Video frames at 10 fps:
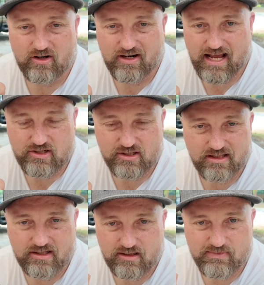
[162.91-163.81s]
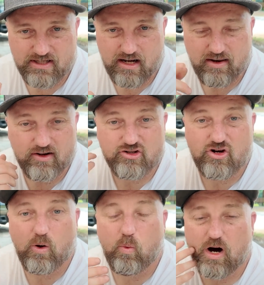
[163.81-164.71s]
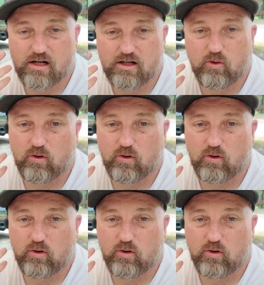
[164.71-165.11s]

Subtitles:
or it actually comes on and there's no water,